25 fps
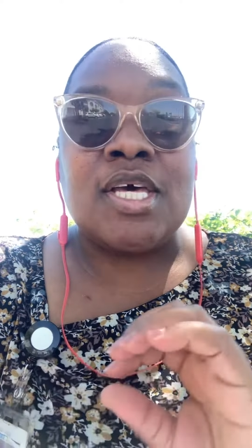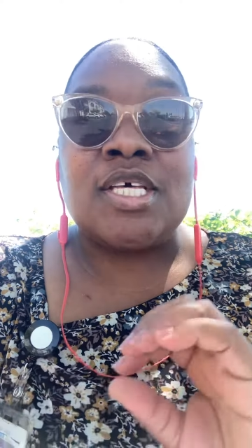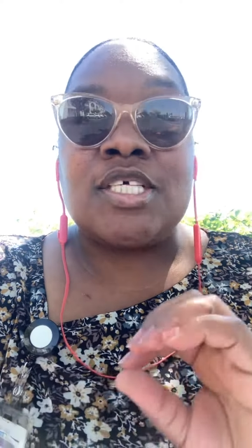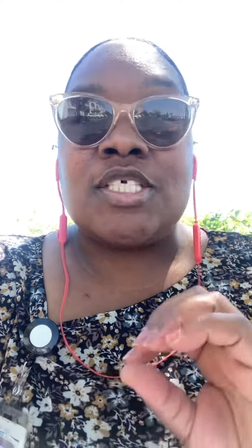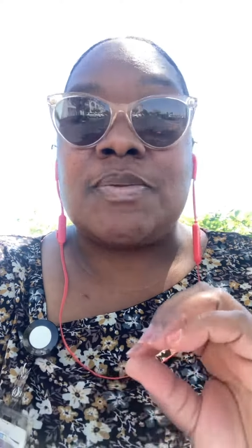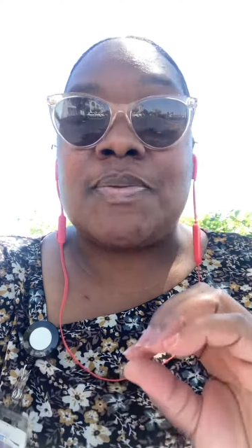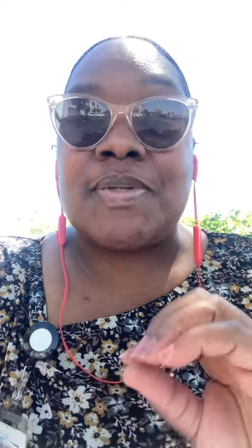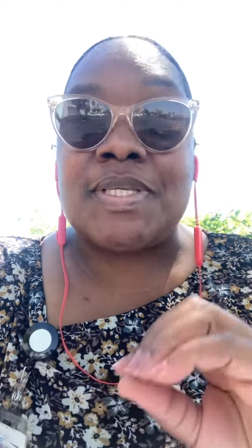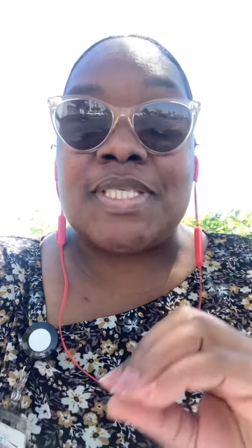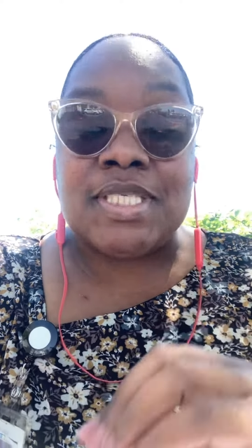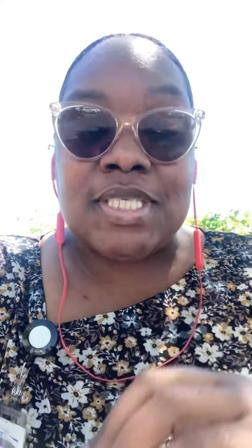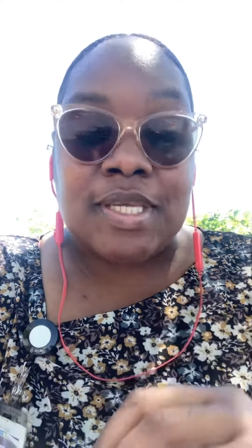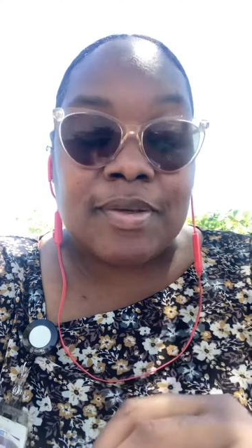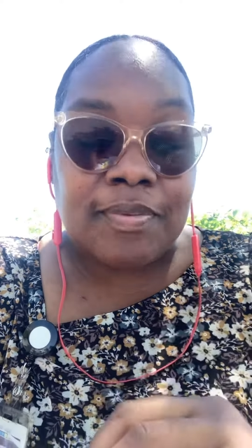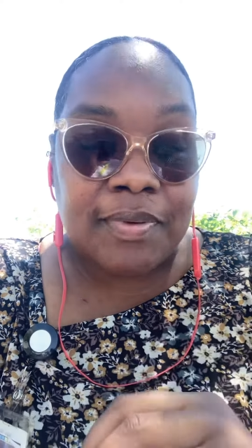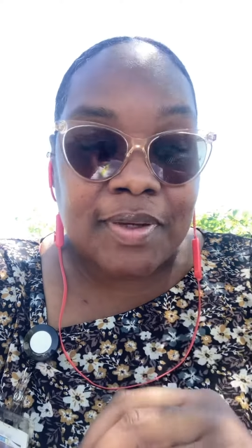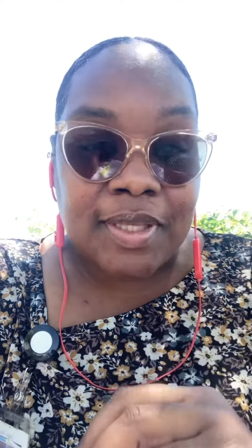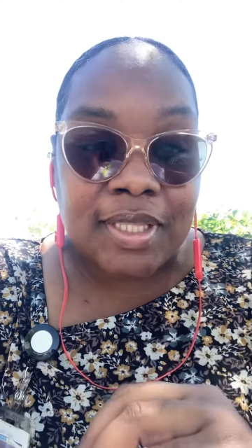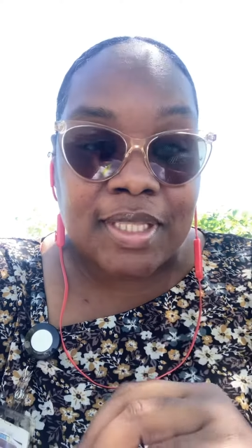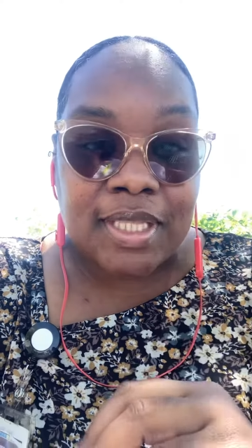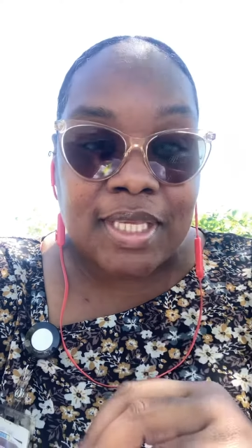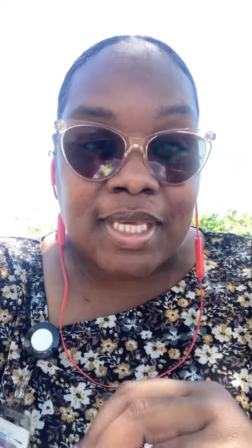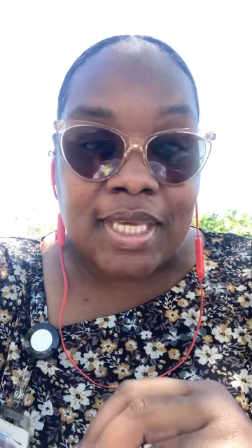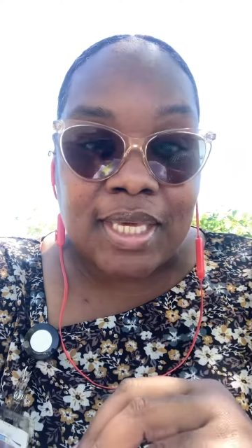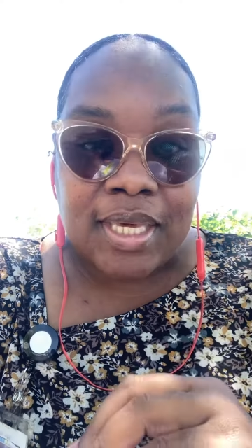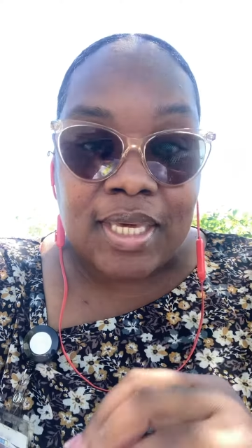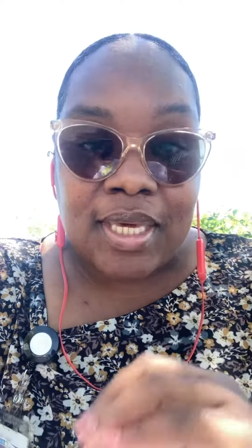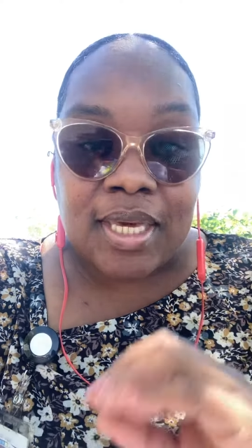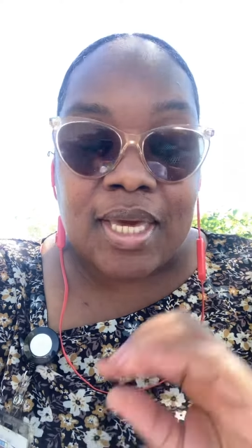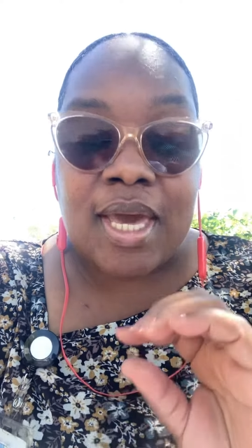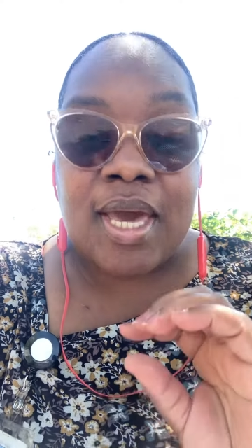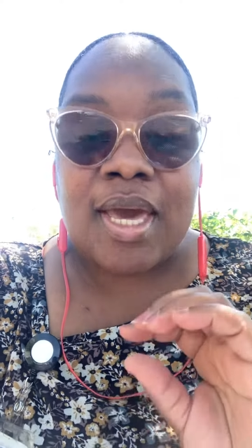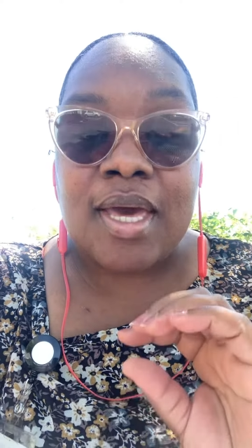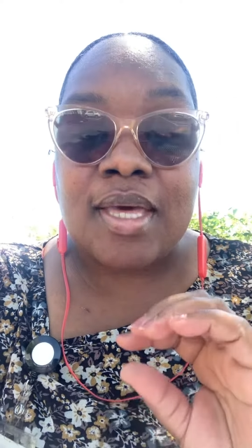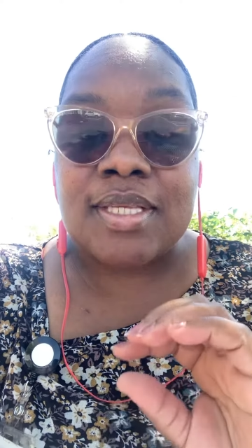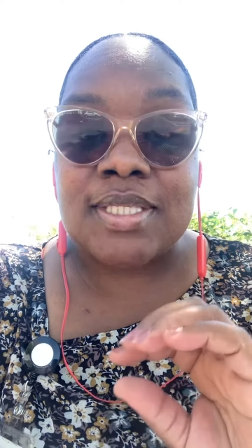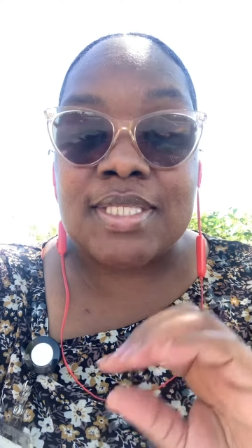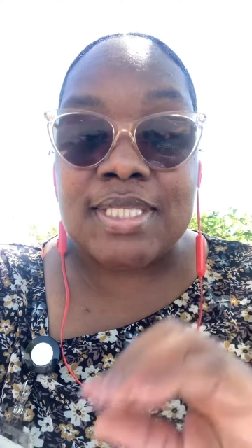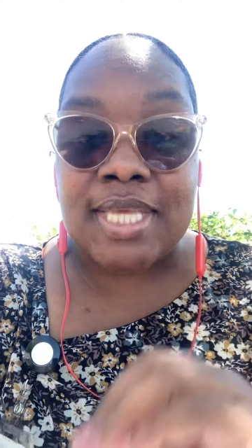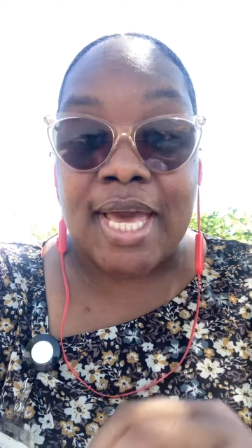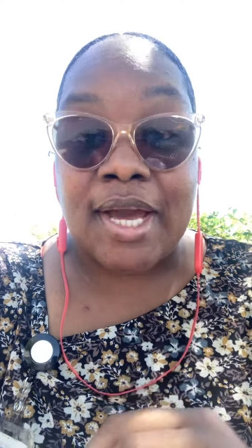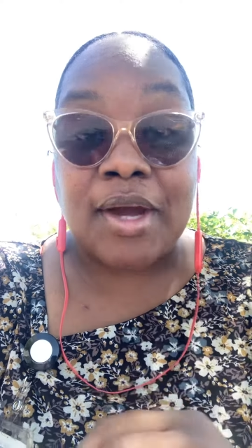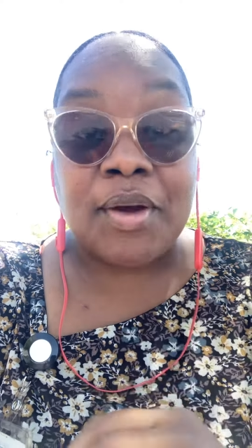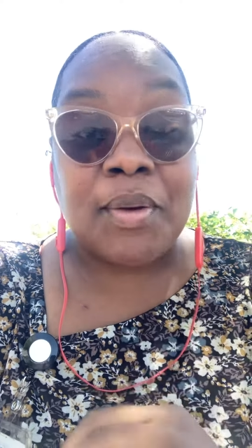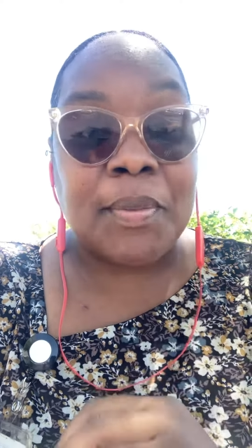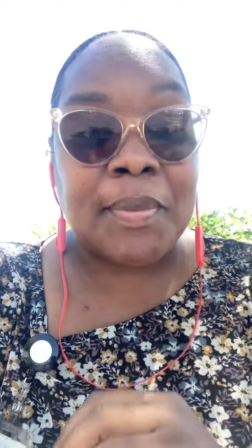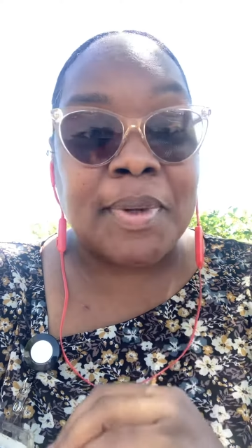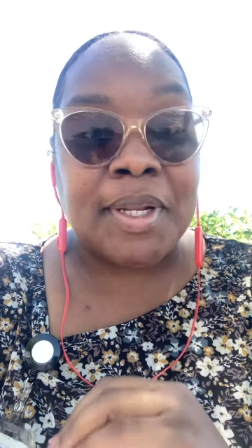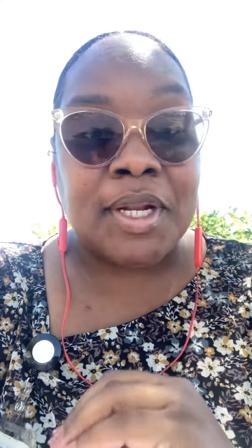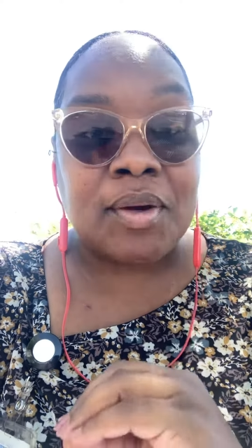specifically
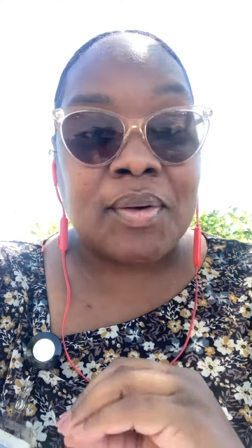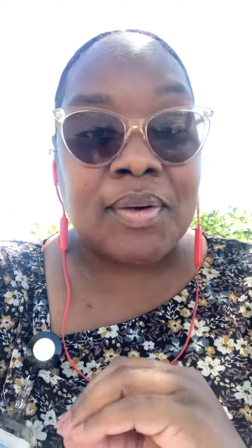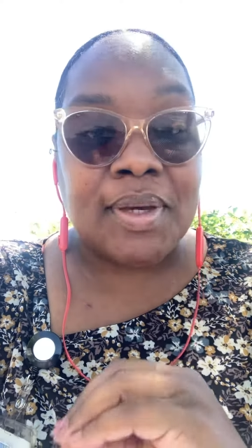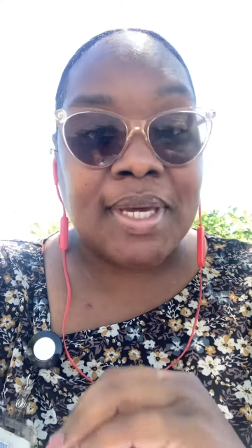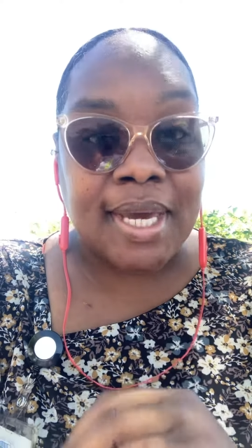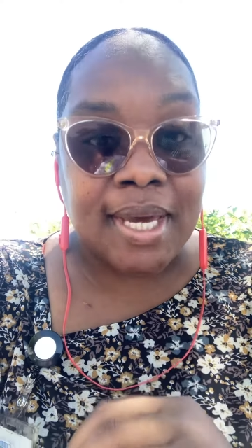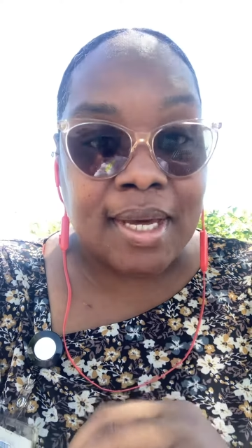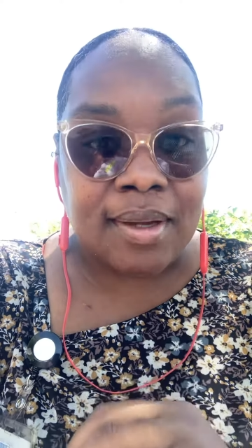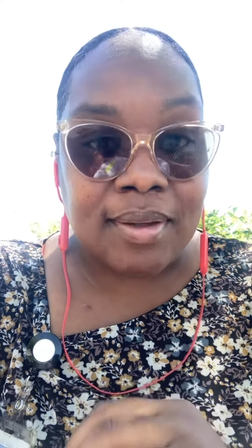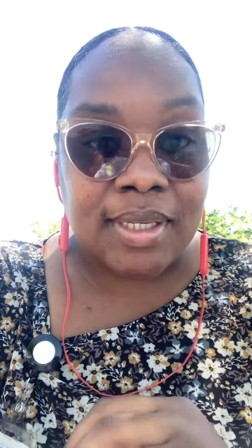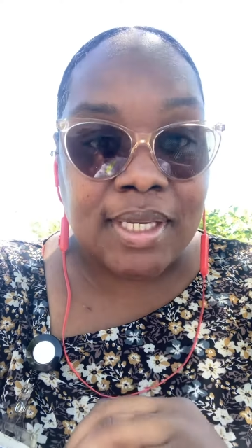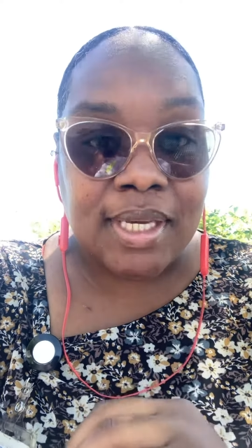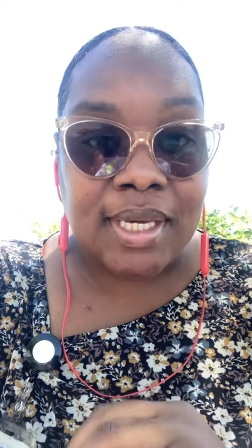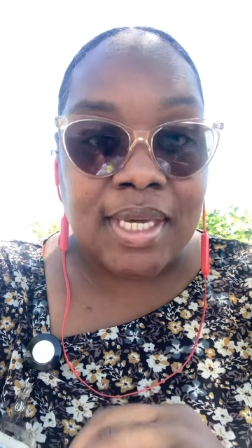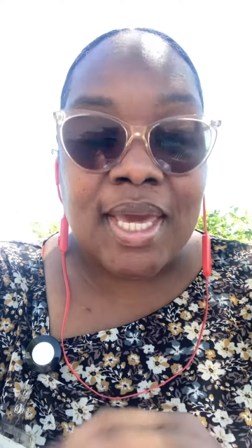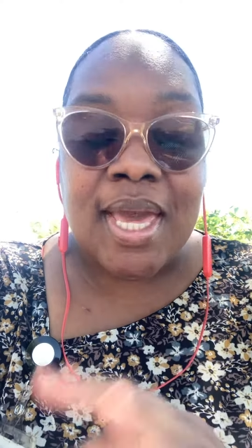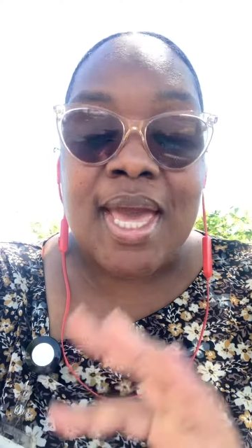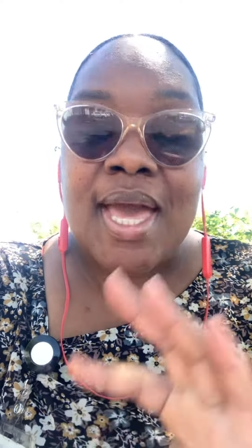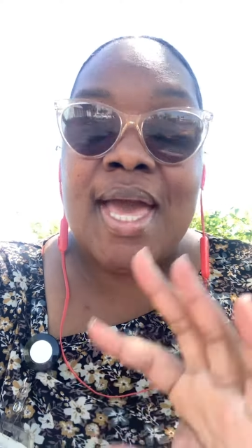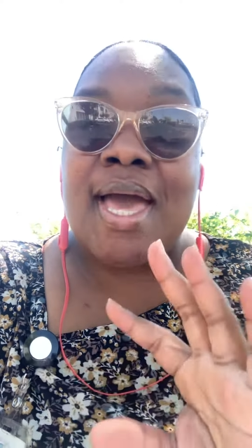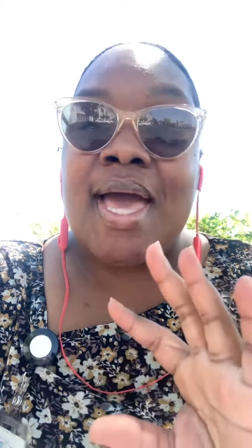Sacramento County,